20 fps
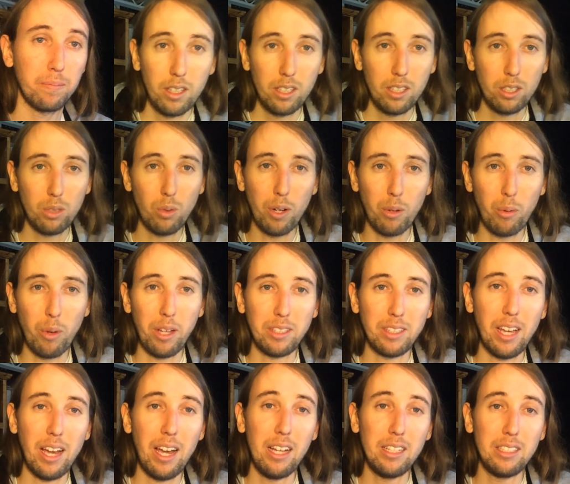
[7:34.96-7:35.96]
So anyways,
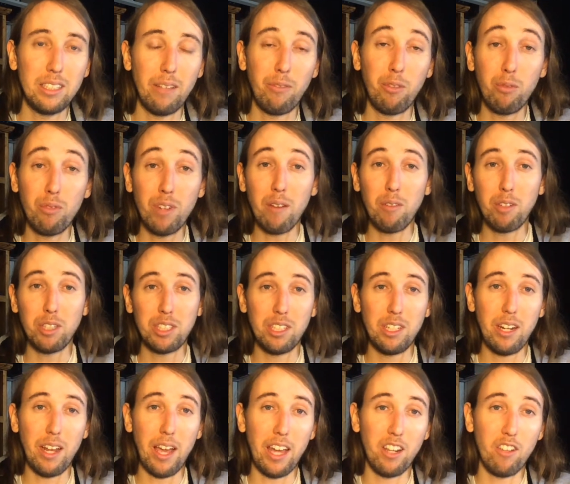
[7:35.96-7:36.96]
guys, if you've never
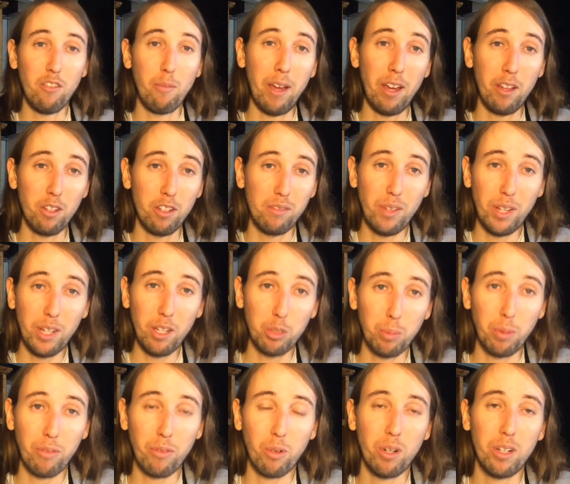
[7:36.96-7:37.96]
seen any of my other videos
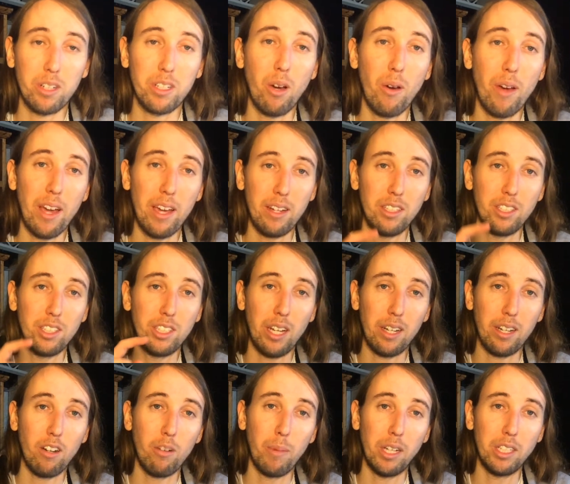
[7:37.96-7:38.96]
before, go ahead and check
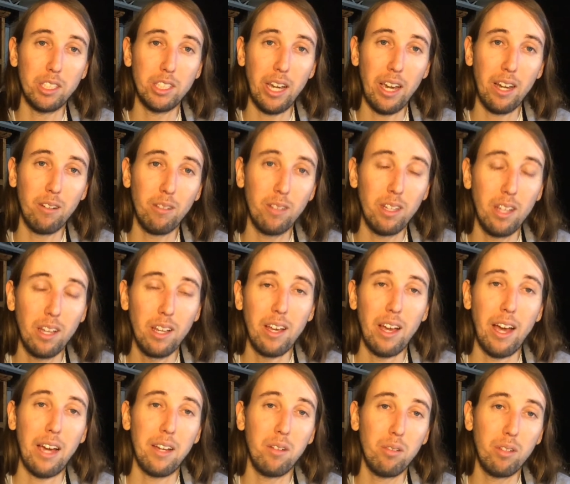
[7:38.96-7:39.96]
out my channel.
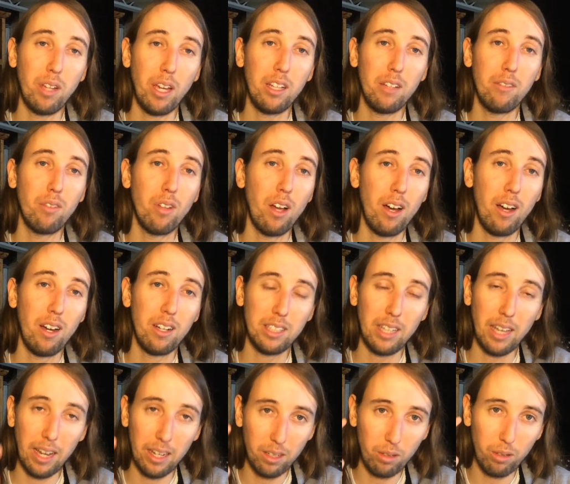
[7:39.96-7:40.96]
I do daily vlogs,
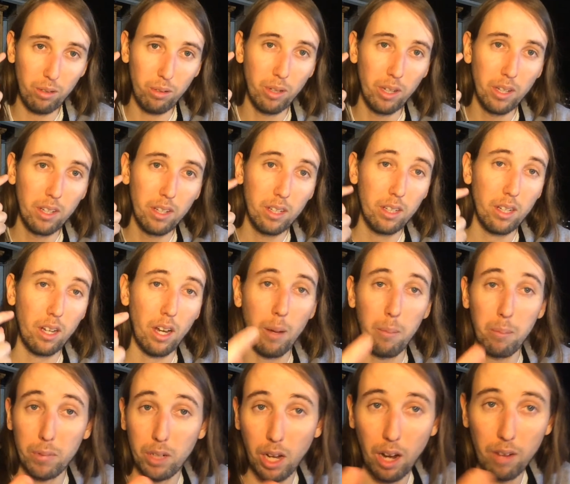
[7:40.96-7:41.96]
I do
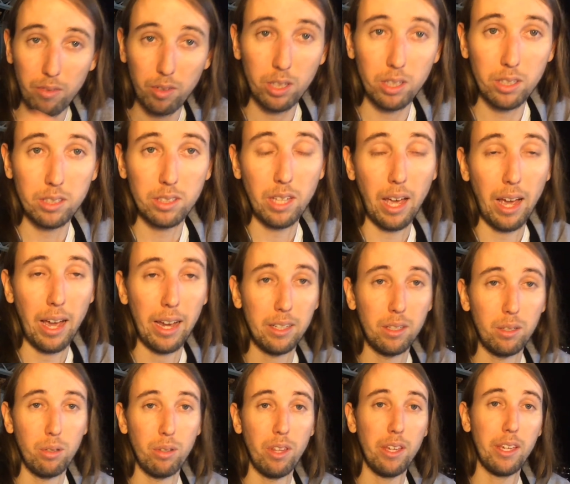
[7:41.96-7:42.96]
covers, I
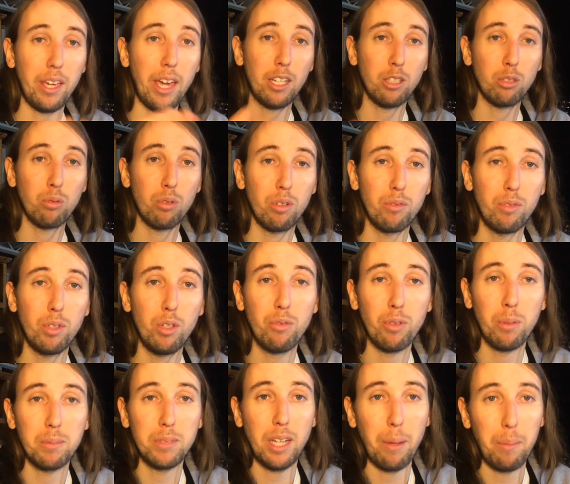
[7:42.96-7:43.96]
do the occasional review
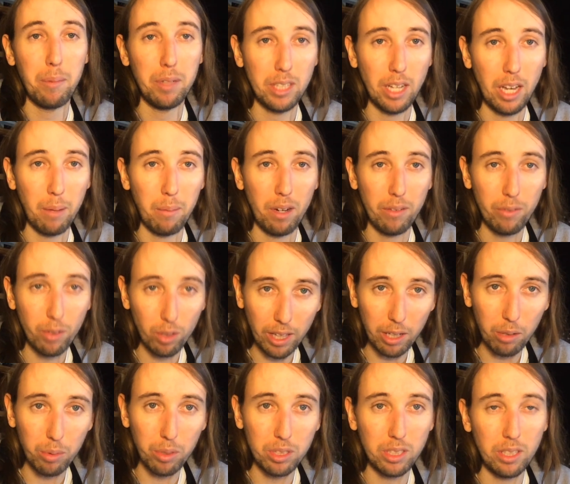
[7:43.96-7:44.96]
from time to time, and if you
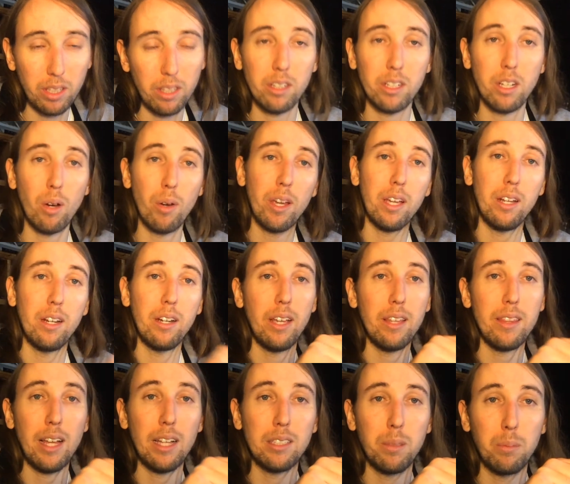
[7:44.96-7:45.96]
like what you see there, go ahead and
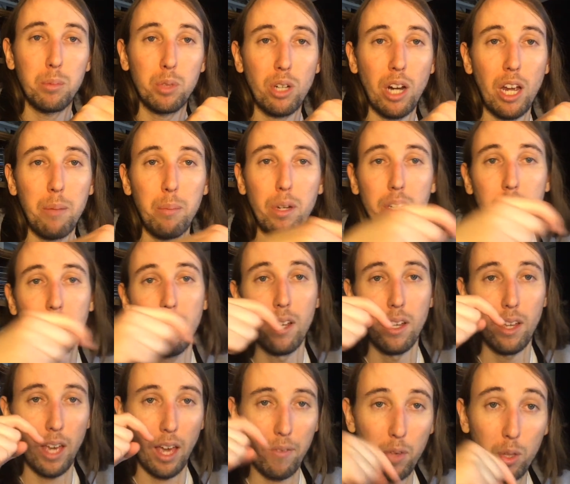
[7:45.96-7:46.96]
hit that subscribe button.
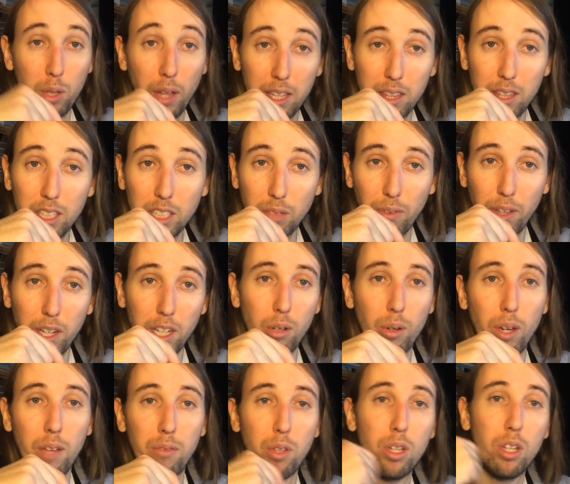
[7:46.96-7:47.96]
If you like this video,
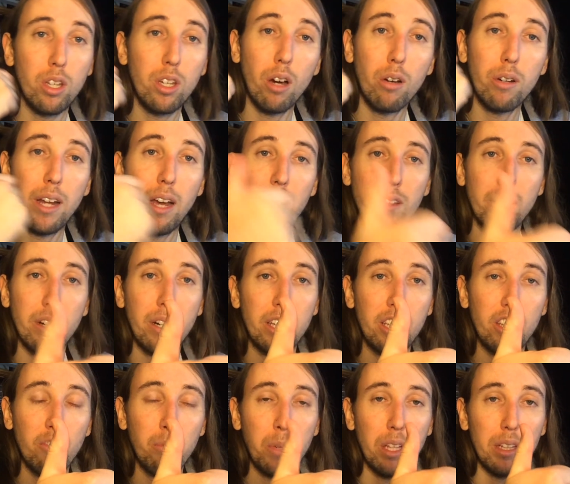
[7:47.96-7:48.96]
if you could go down there and
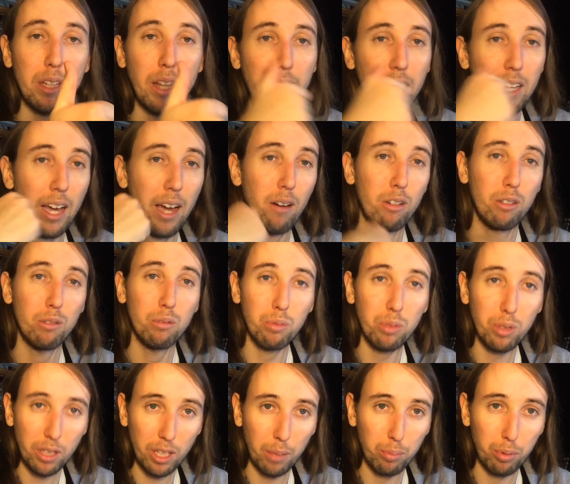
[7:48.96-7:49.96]
give me a like, I would
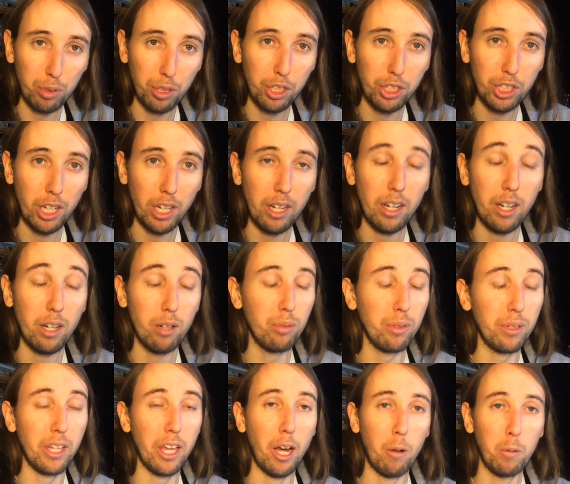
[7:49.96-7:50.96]
really appreciate it. It
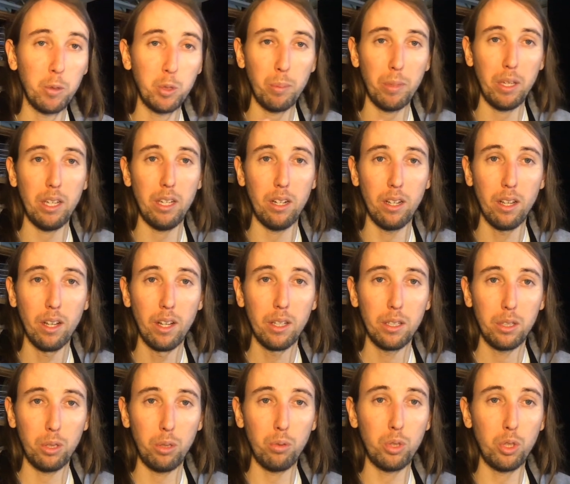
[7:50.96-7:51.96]
really helps me in
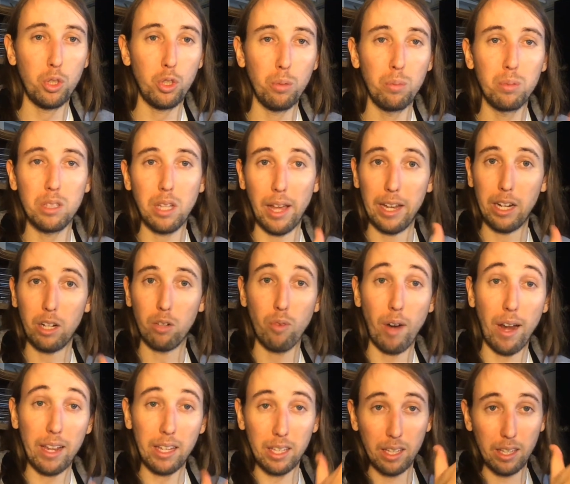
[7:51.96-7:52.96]
YouTube's like
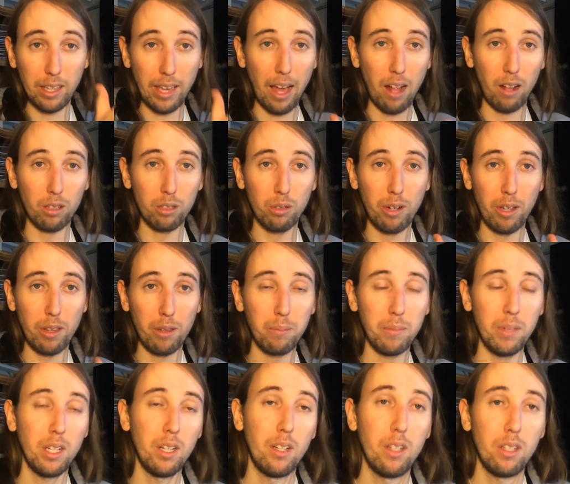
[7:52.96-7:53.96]
ranking
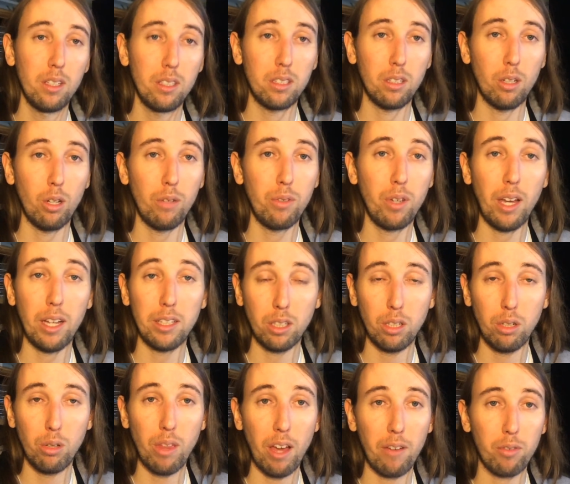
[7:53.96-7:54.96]
algorithm. So if you guys
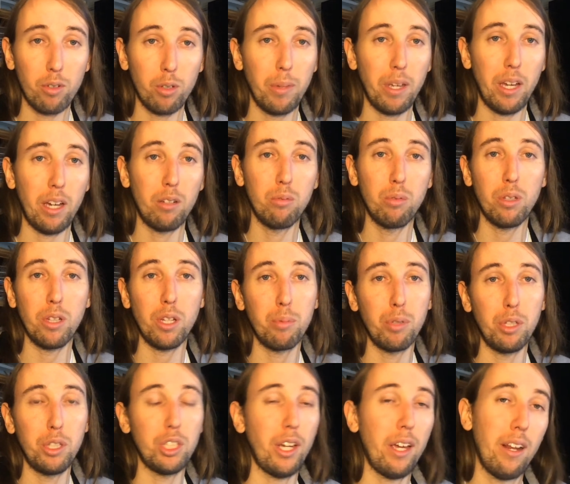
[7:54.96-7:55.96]
could do that for me, I'd really
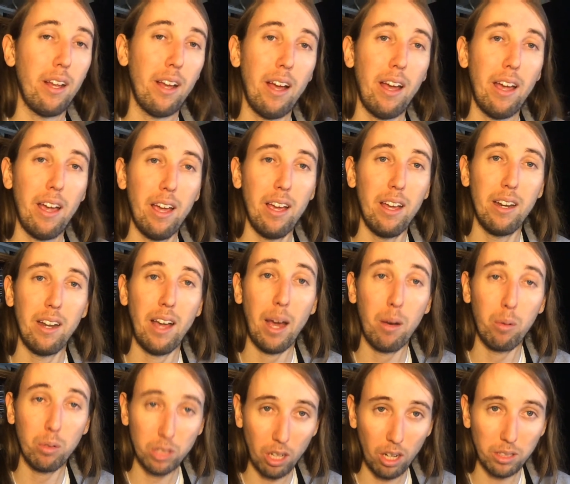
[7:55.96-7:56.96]
appreciate it, and I
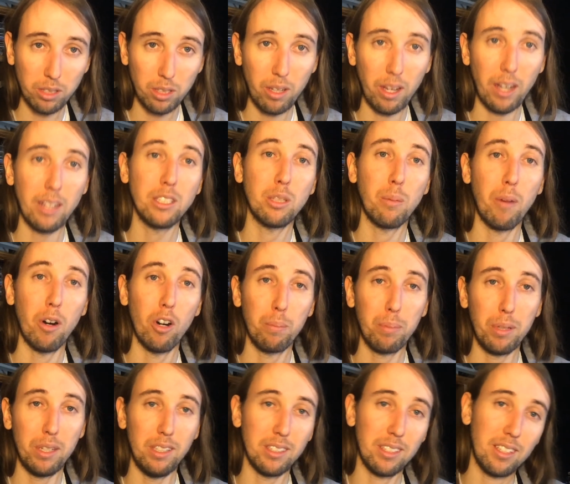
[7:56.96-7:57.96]
will talk to you guys tomorrow.
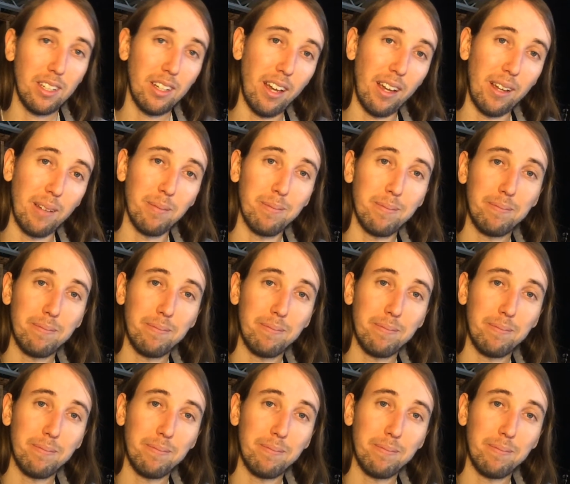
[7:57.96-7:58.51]
Peace, good night.